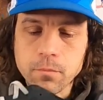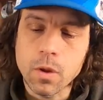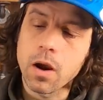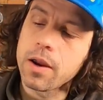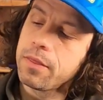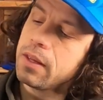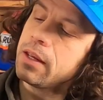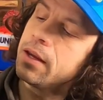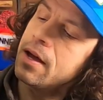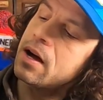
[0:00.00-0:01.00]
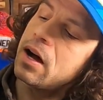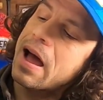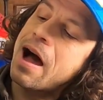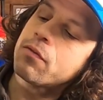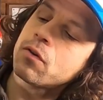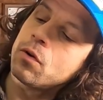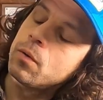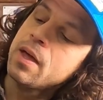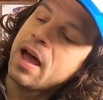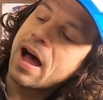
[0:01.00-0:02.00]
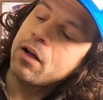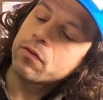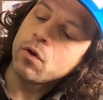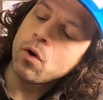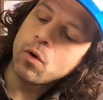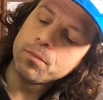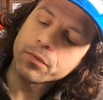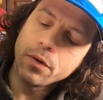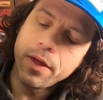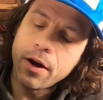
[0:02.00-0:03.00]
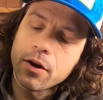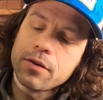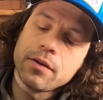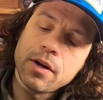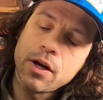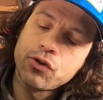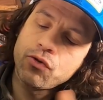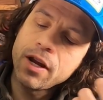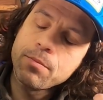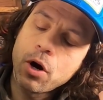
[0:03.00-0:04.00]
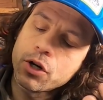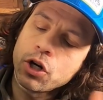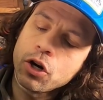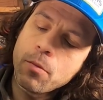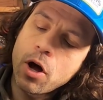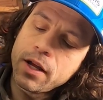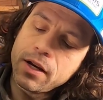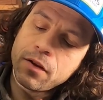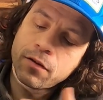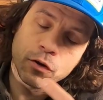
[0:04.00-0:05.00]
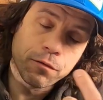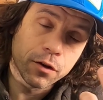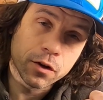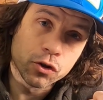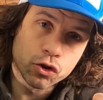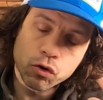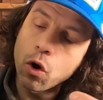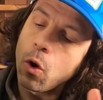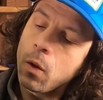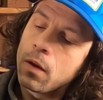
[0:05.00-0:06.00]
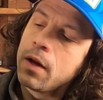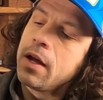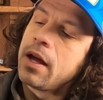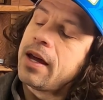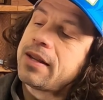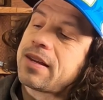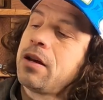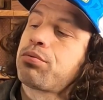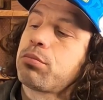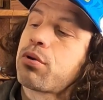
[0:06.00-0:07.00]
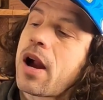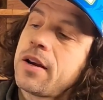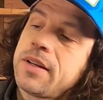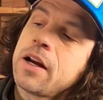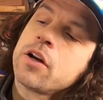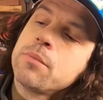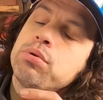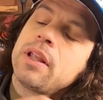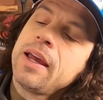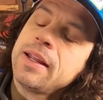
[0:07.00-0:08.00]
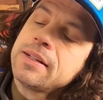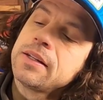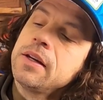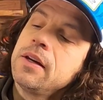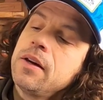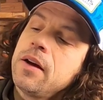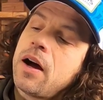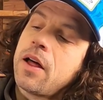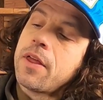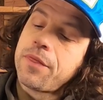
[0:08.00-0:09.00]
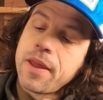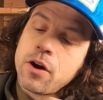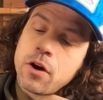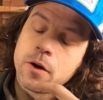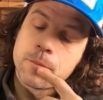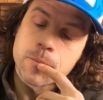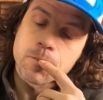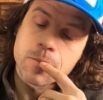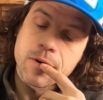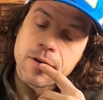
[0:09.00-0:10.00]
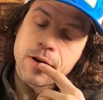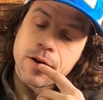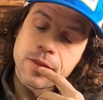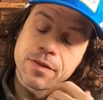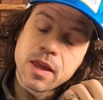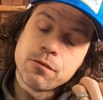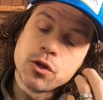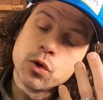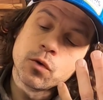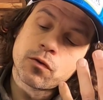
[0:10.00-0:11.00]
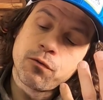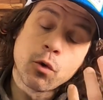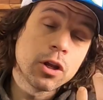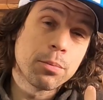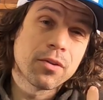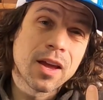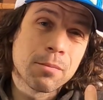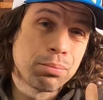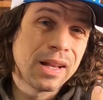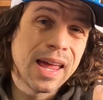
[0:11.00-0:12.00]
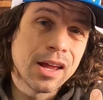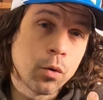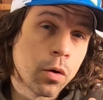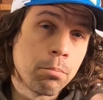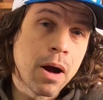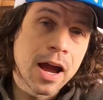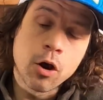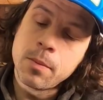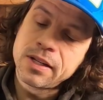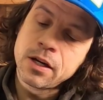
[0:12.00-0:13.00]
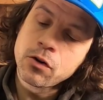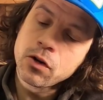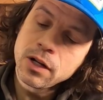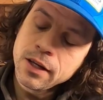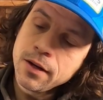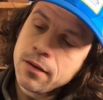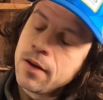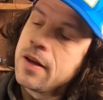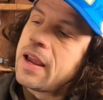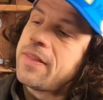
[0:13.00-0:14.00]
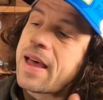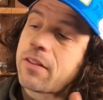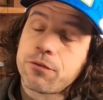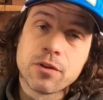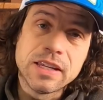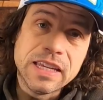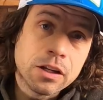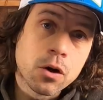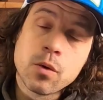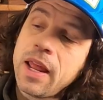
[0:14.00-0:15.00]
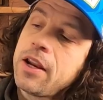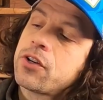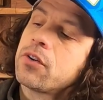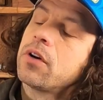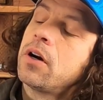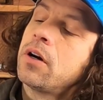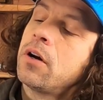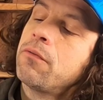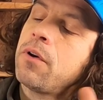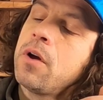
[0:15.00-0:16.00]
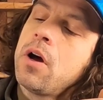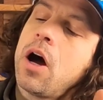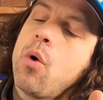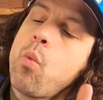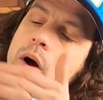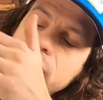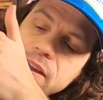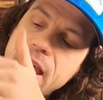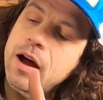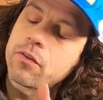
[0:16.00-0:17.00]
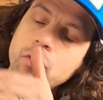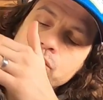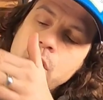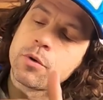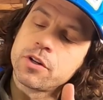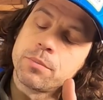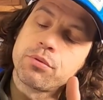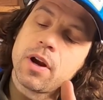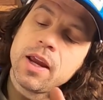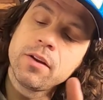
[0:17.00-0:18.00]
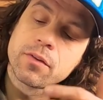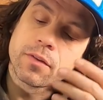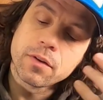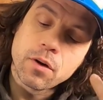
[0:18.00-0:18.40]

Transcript: All right, the Outsole. Outsole, their trademark term on it is surface control. It's a proprietary blend that they've used 40% plant or biomaterial in, and that's for the eco nature of once the outsole rubber degrades